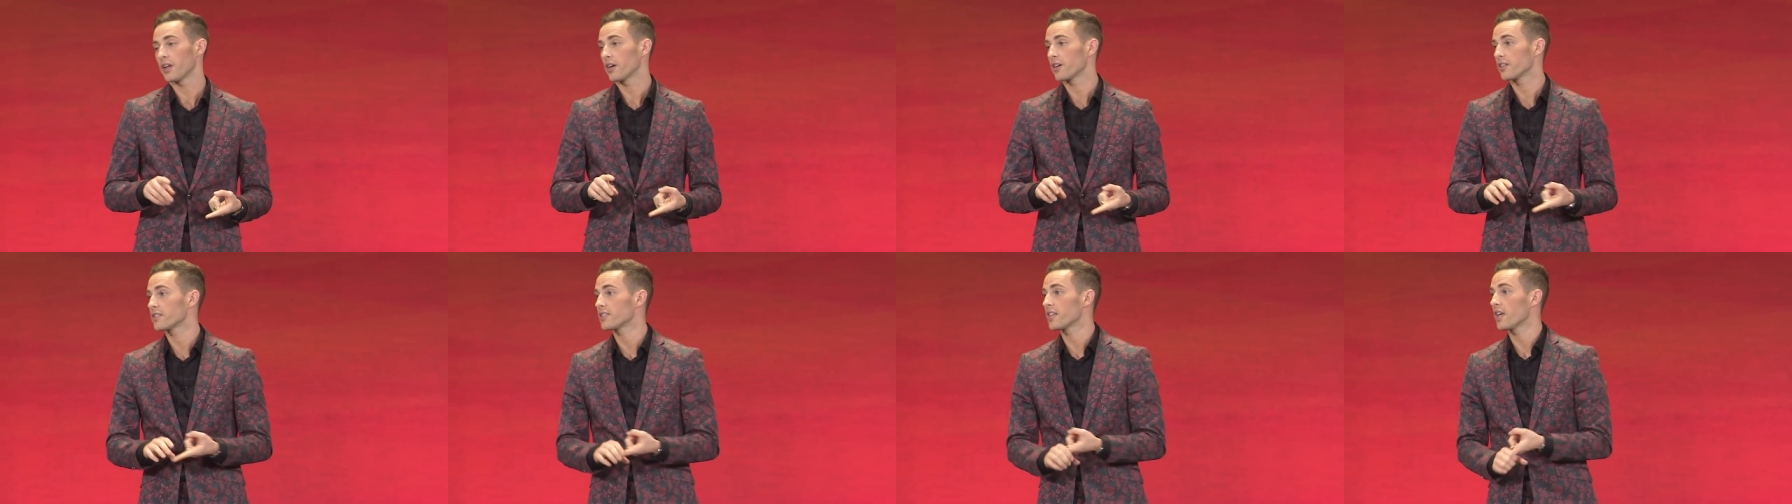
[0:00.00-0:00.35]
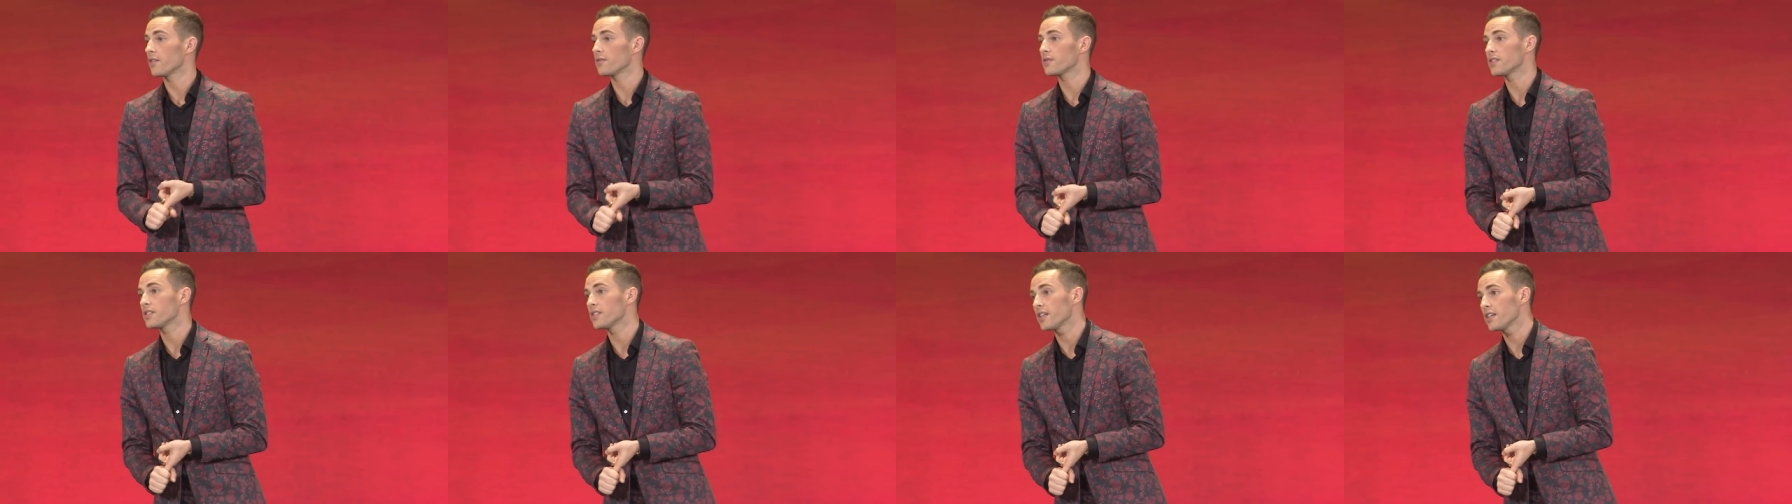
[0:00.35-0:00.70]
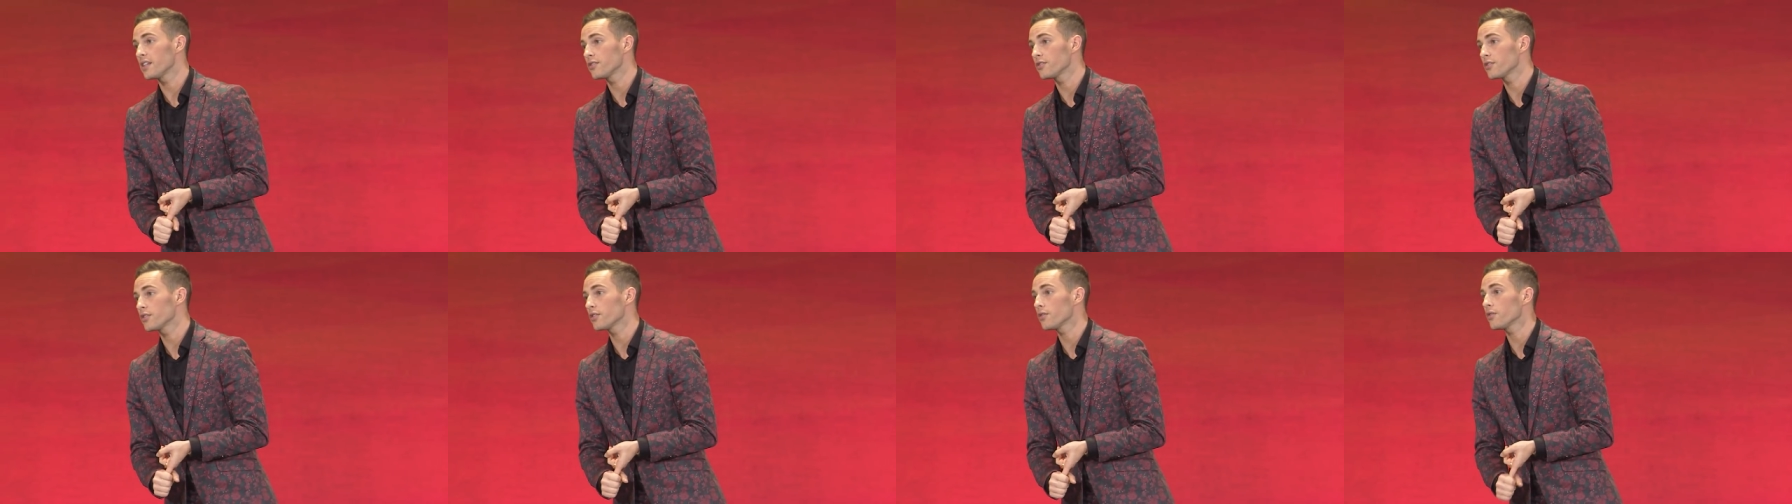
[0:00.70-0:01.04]
ourselves in
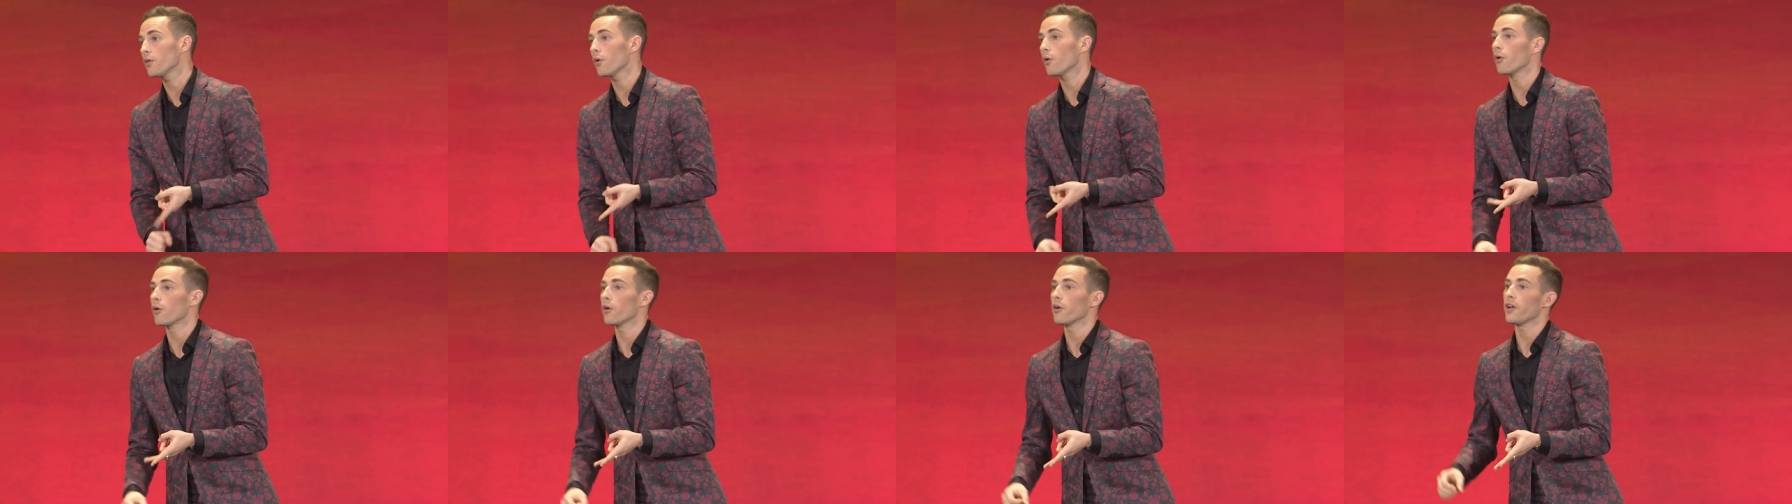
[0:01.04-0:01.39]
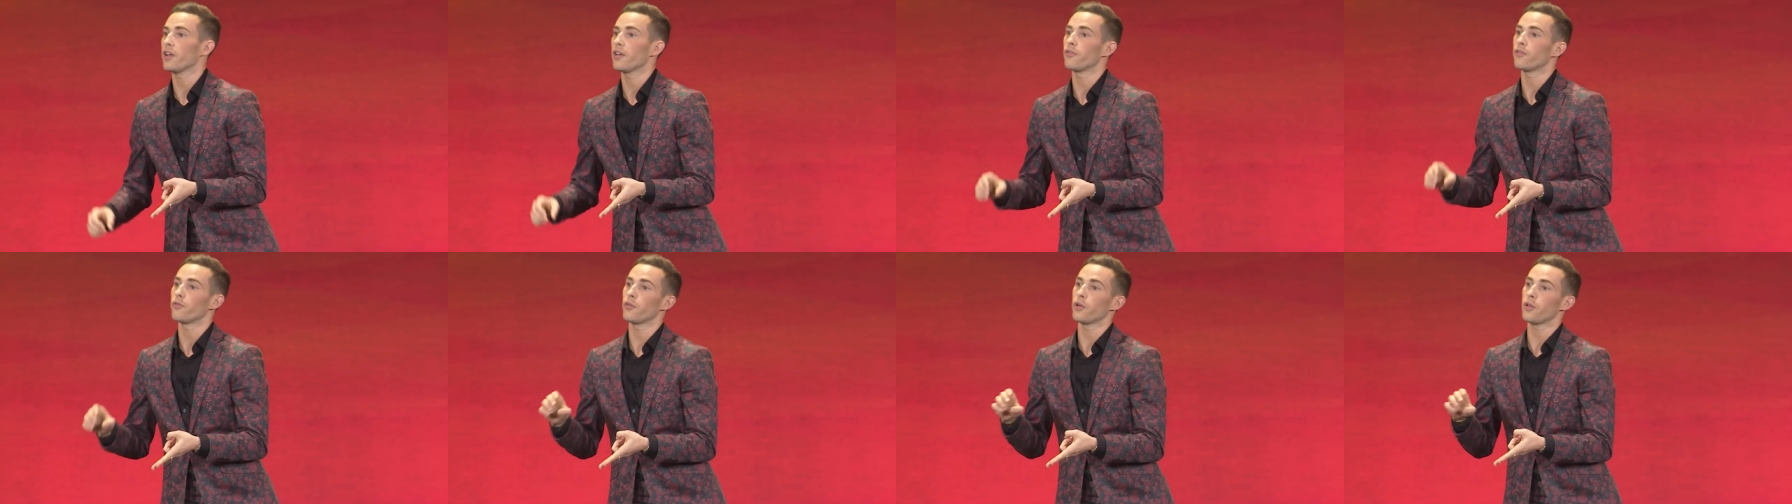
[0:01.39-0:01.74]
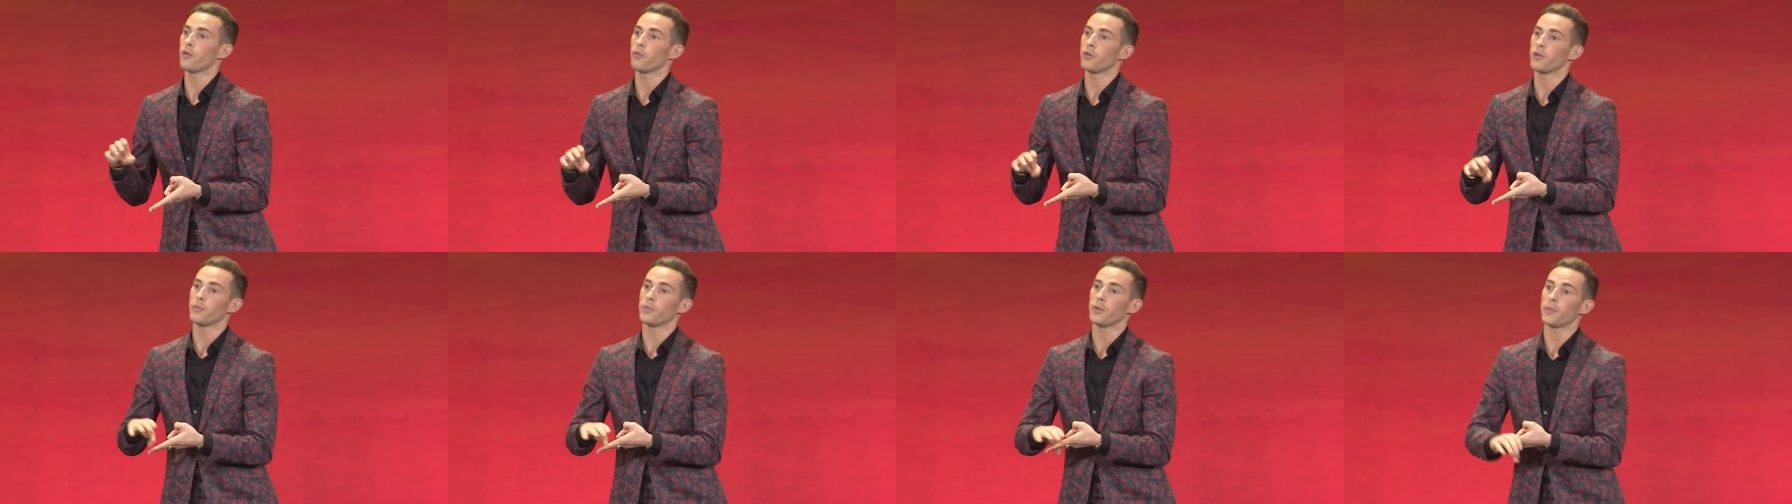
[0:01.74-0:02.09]
danger or if we
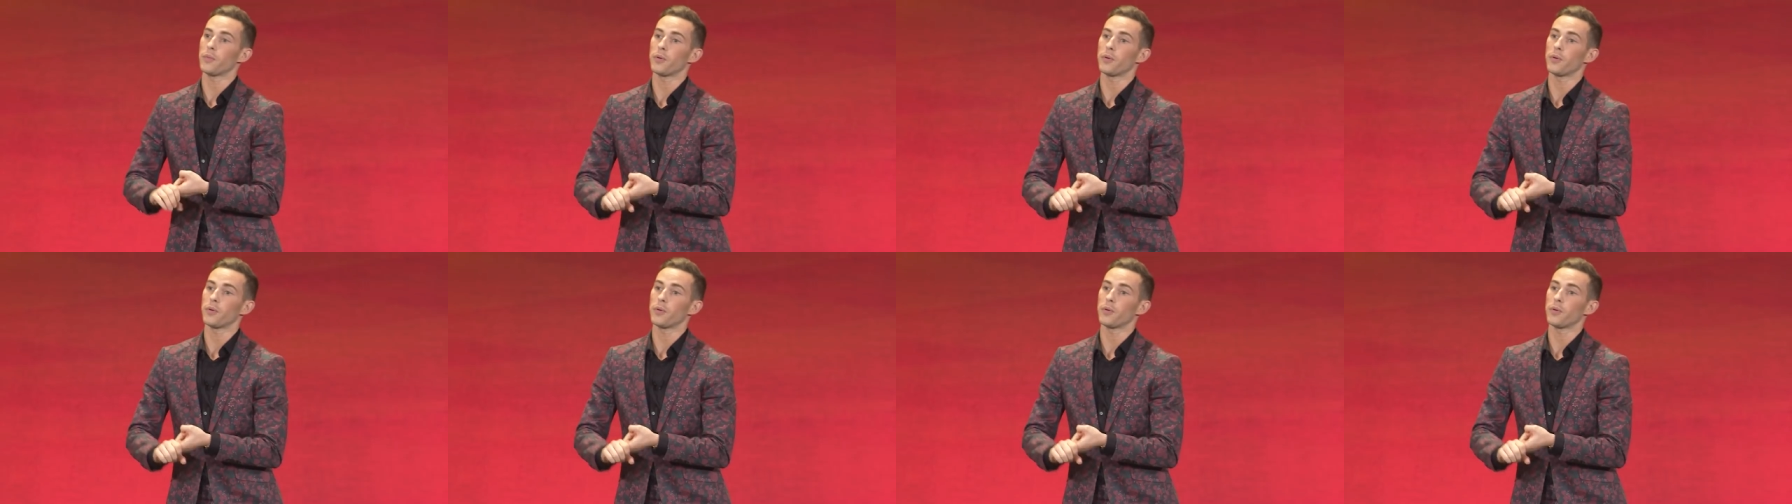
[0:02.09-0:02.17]
would be